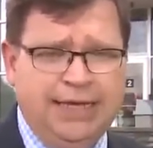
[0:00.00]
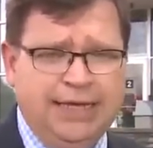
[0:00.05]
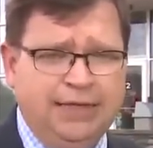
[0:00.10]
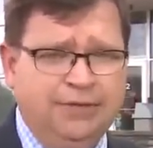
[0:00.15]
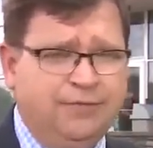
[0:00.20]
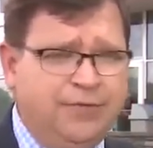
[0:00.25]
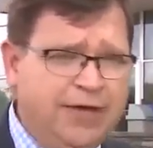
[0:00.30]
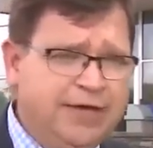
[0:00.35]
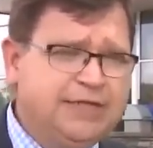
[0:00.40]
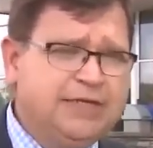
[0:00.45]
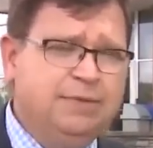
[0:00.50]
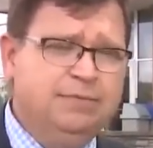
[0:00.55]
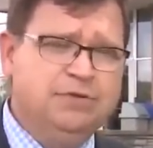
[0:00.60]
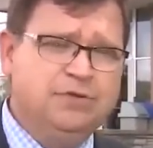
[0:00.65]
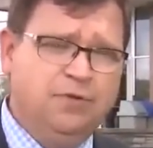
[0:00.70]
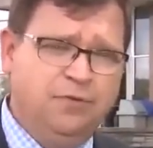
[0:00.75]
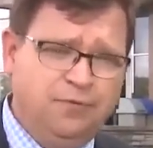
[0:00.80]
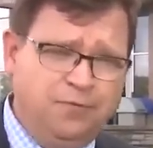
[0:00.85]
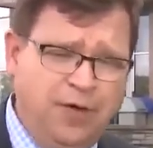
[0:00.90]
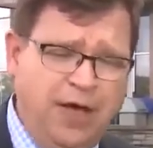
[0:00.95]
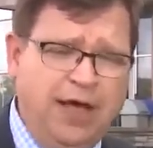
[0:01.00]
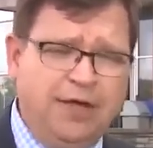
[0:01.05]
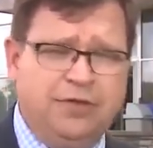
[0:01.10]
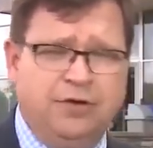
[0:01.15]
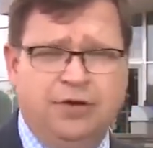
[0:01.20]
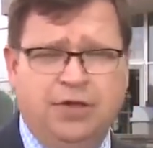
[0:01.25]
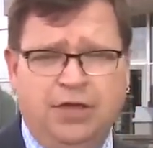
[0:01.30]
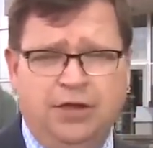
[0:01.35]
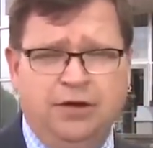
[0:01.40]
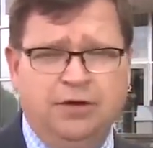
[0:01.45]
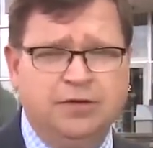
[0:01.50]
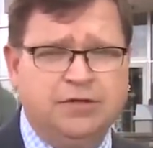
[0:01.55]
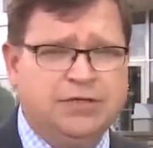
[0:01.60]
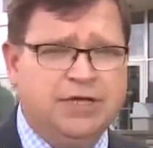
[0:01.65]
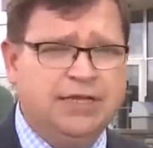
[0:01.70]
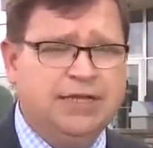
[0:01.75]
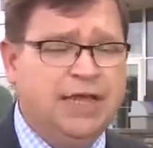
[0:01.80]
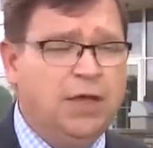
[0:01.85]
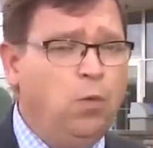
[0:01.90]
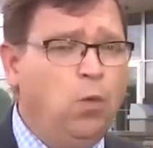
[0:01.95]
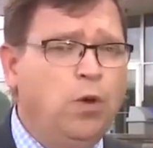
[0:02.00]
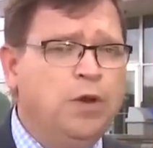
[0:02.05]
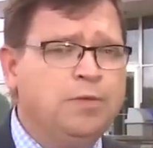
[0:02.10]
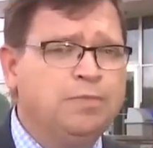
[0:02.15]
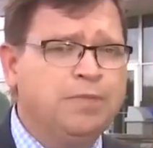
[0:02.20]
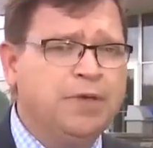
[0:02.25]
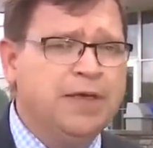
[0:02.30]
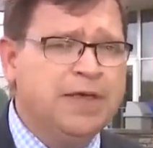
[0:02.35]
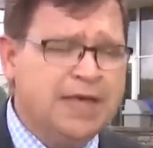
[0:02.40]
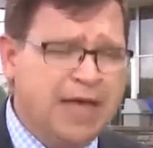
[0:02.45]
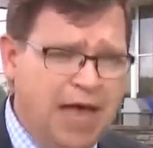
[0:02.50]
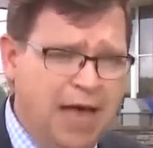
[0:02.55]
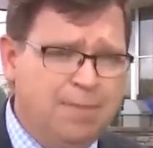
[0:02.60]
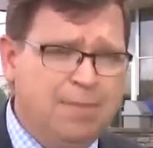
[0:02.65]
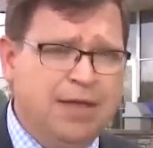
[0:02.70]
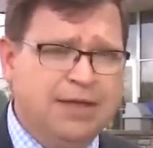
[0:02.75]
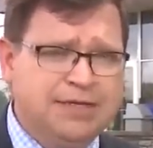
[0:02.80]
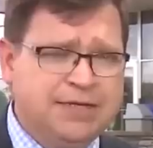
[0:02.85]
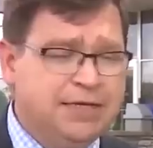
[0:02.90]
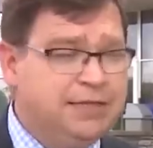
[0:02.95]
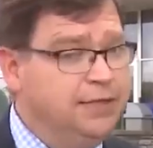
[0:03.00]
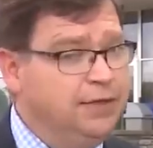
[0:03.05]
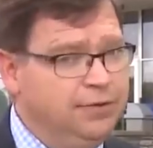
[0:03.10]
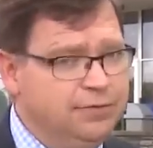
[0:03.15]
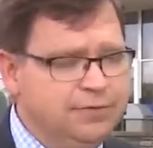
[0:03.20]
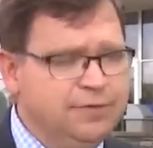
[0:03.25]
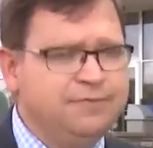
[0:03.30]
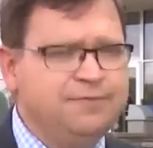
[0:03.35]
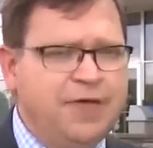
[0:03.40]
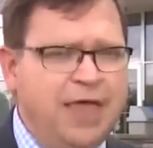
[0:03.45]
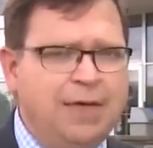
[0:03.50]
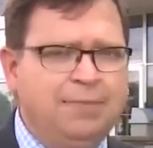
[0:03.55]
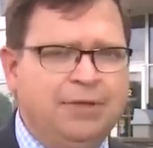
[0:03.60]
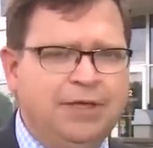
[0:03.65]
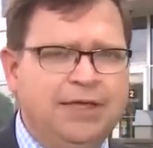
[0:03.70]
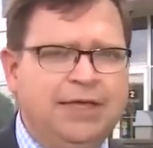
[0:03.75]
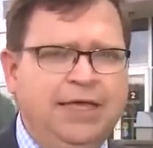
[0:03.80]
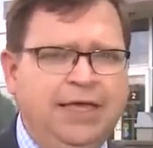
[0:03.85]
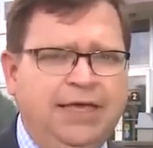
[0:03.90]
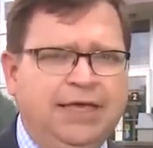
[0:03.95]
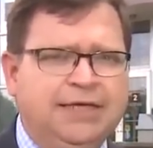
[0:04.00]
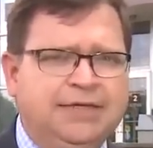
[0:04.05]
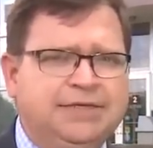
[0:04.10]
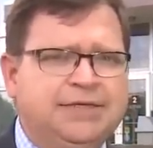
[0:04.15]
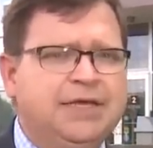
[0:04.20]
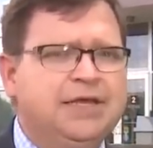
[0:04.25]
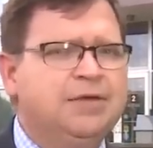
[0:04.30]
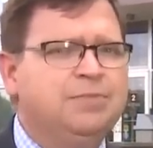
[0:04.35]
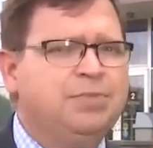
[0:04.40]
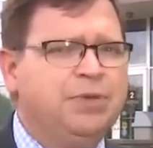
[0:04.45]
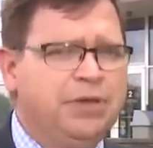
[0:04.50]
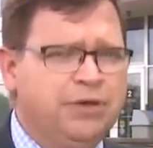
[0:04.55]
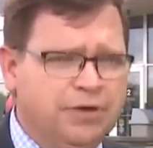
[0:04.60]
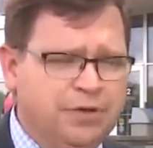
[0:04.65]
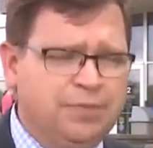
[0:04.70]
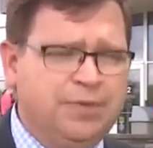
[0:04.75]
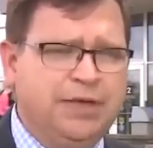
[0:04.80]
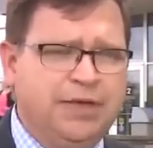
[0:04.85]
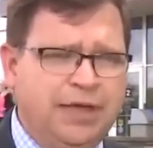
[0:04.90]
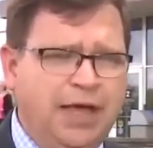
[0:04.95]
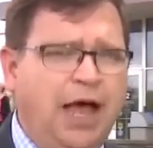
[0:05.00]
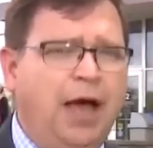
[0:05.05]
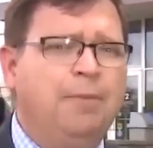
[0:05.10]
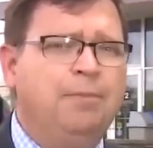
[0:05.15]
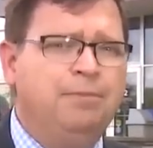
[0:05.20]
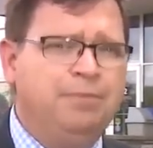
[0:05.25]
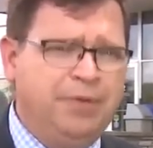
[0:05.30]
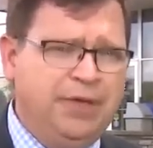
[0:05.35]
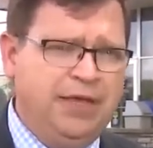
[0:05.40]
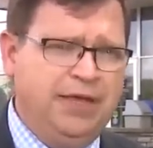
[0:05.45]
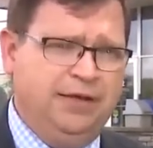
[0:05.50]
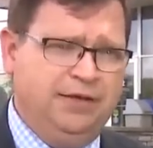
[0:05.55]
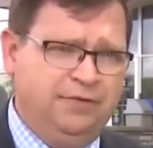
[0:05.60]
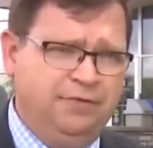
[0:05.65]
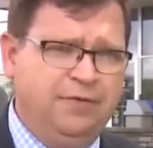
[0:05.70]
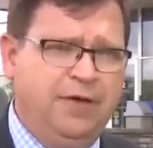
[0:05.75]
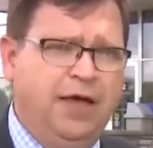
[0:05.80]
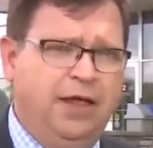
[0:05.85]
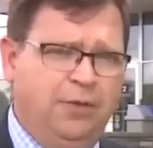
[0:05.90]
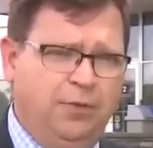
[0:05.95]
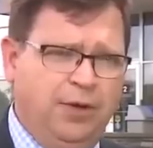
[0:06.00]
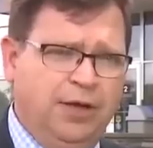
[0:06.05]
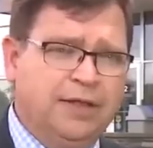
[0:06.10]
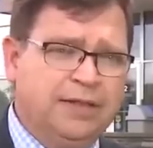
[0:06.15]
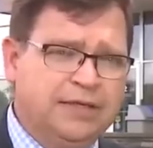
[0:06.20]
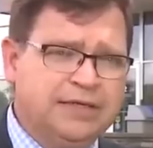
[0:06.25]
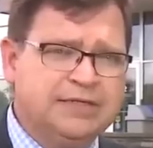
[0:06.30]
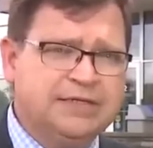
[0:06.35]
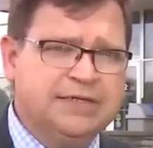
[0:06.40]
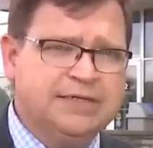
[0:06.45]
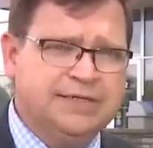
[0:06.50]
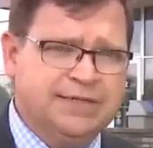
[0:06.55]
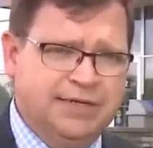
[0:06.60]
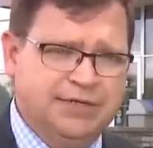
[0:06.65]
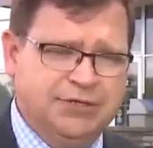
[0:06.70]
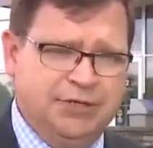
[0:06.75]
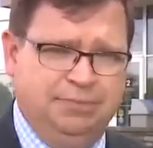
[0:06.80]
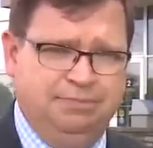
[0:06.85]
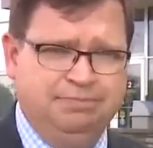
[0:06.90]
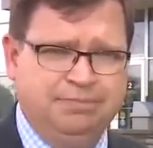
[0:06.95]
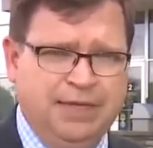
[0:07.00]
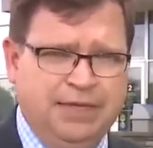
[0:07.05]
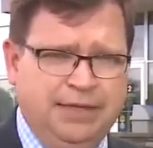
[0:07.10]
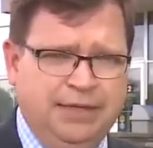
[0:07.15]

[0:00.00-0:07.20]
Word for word: The victim's father here said they wouldn't be commenting, though the family did appear to be upbeat following this decision.